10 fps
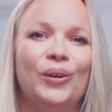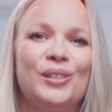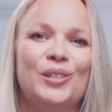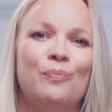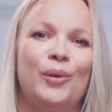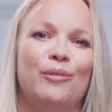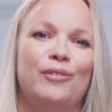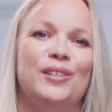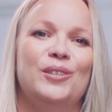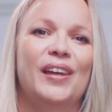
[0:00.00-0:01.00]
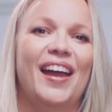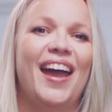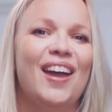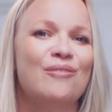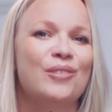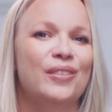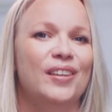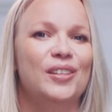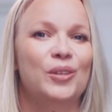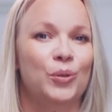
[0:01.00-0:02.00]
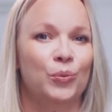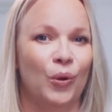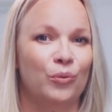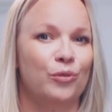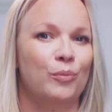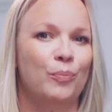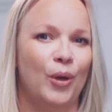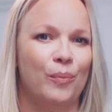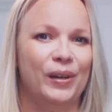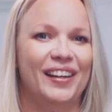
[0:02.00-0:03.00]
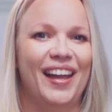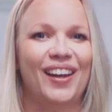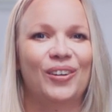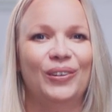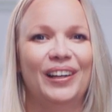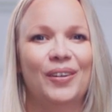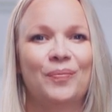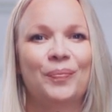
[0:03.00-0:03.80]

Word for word: Koleston Perfect, you get everything you could want from a permanent hair color.